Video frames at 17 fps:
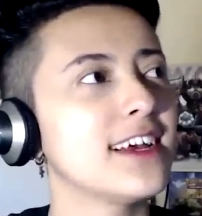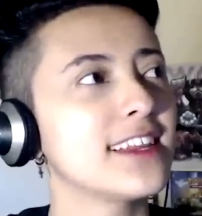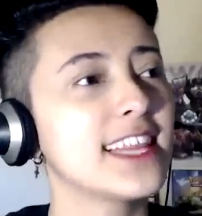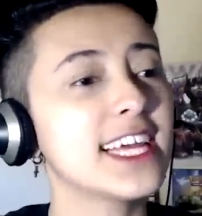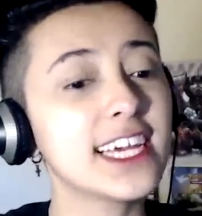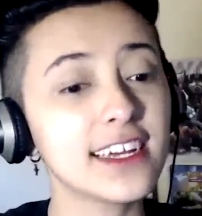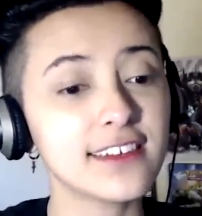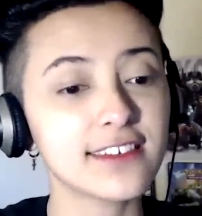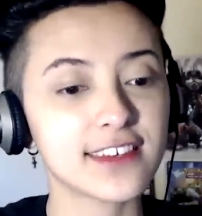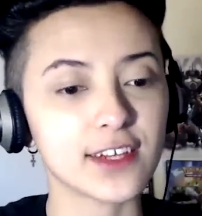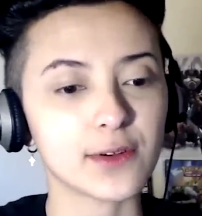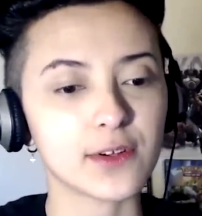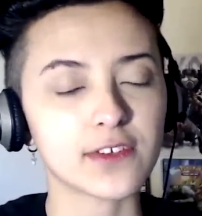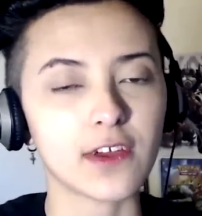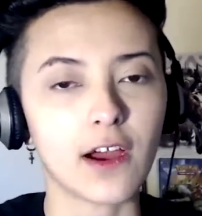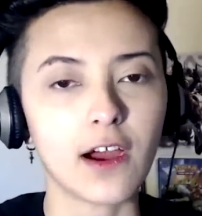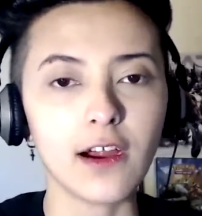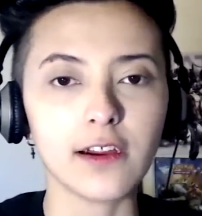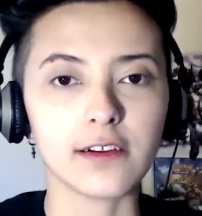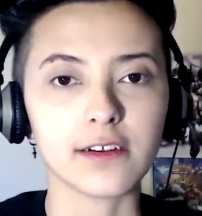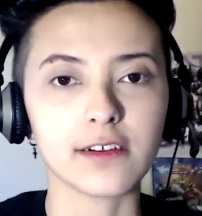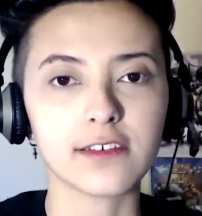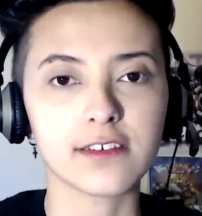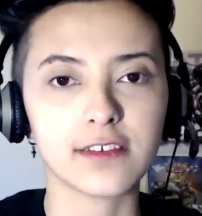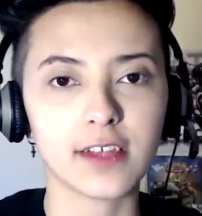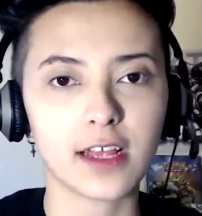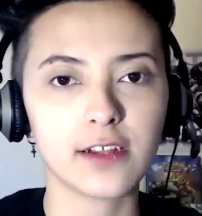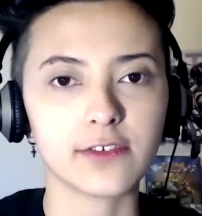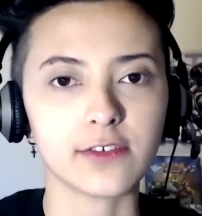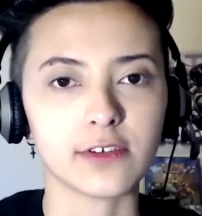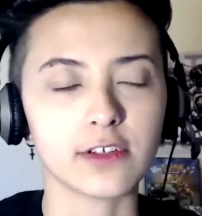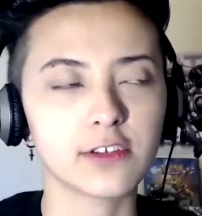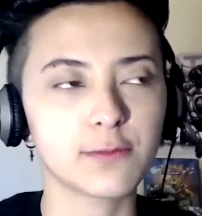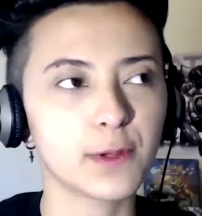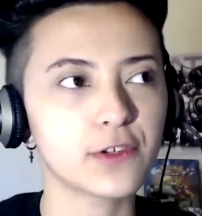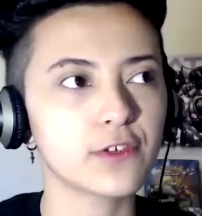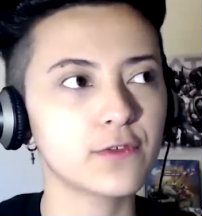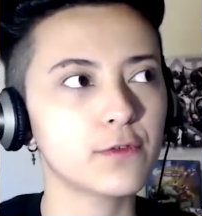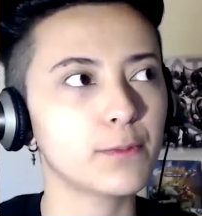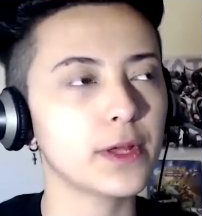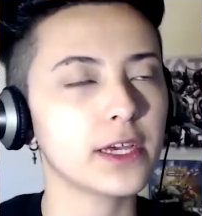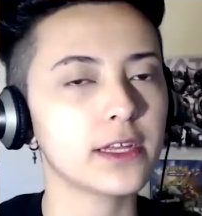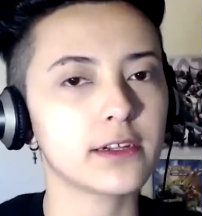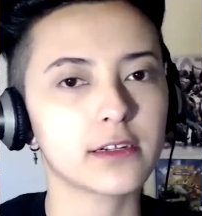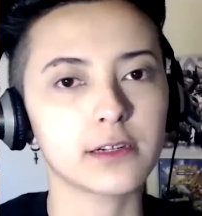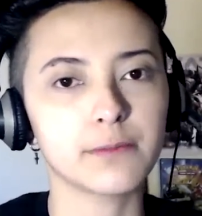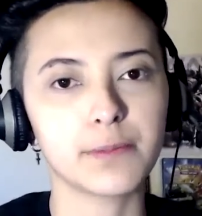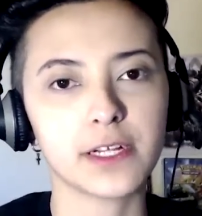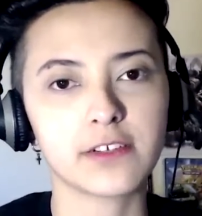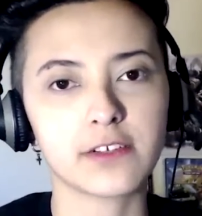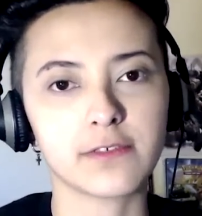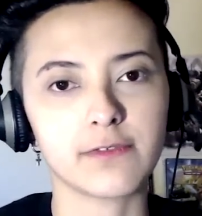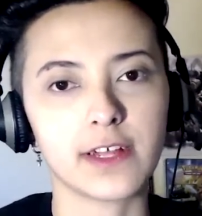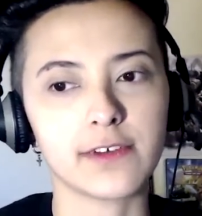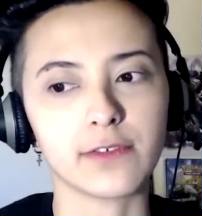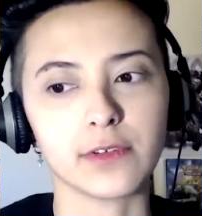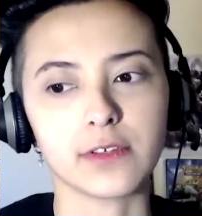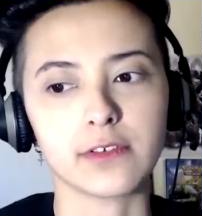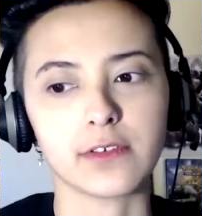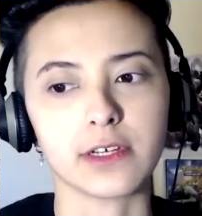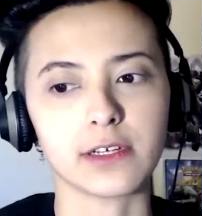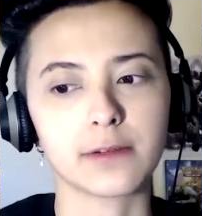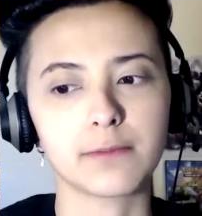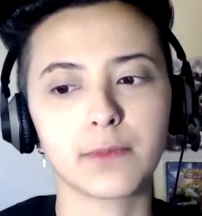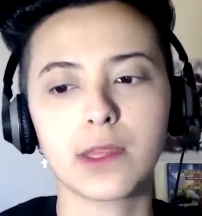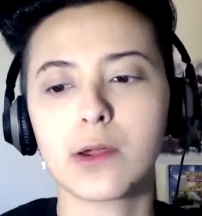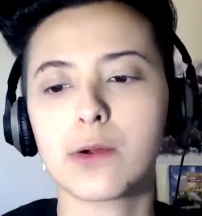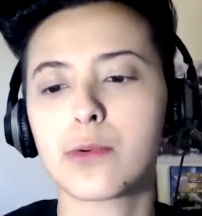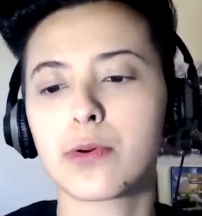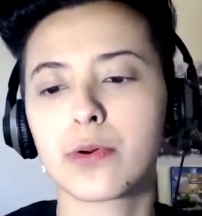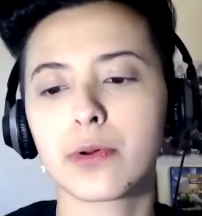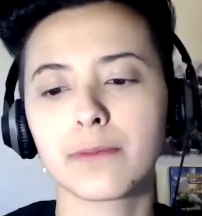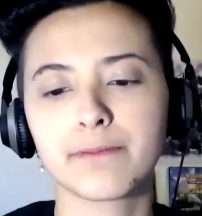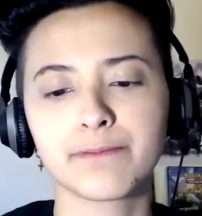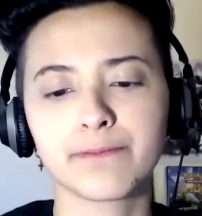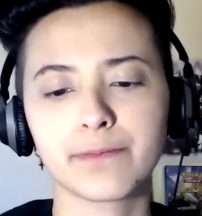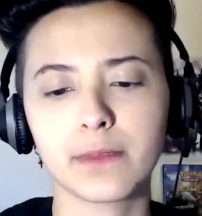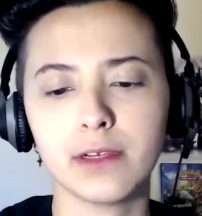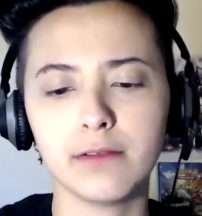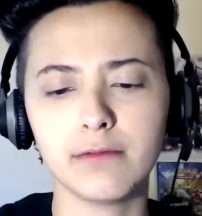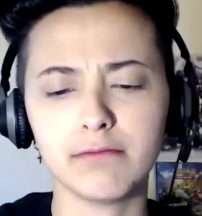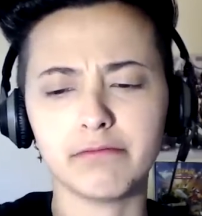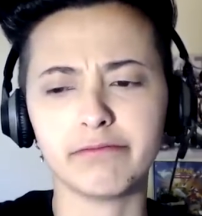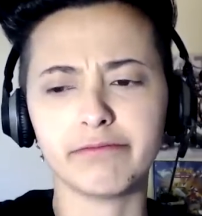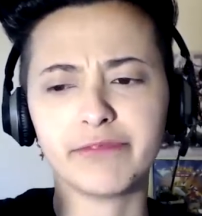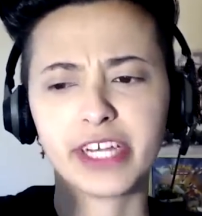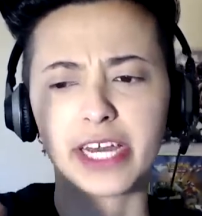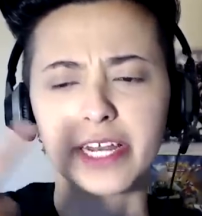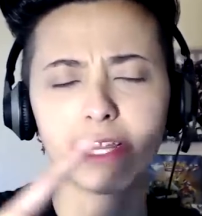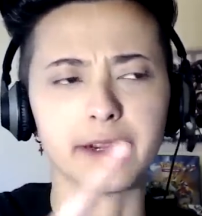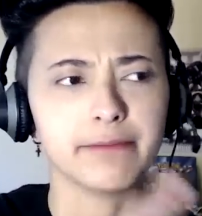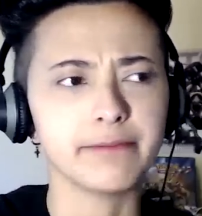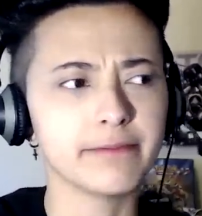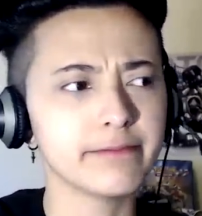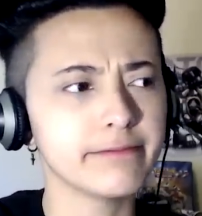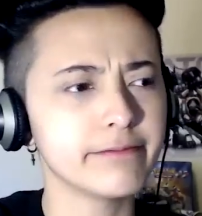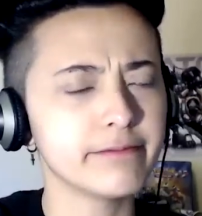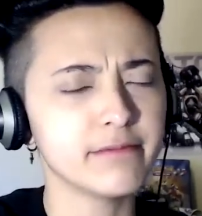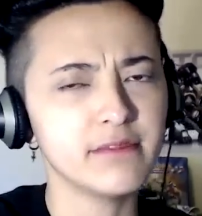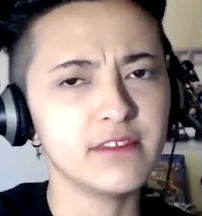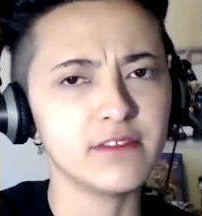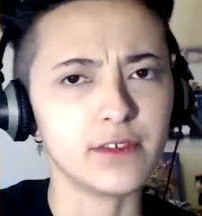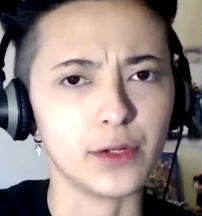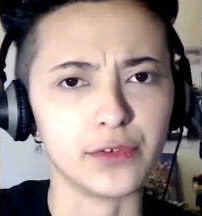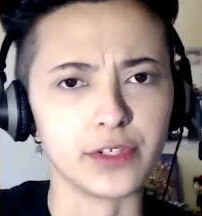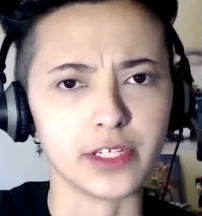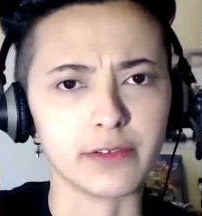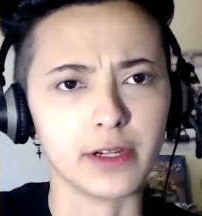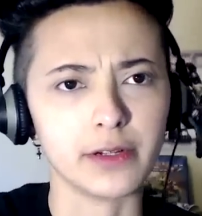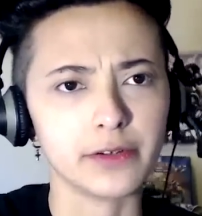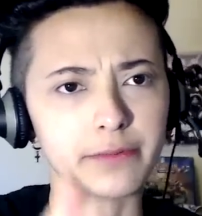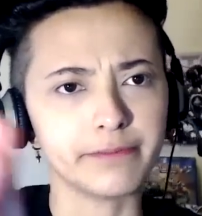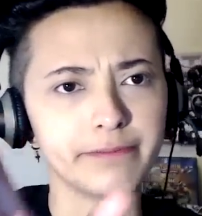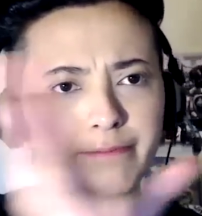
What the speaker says: Thing is though, it's hard, it's intelligent, especially if you play at a competitive level. It's like cat hair floating around.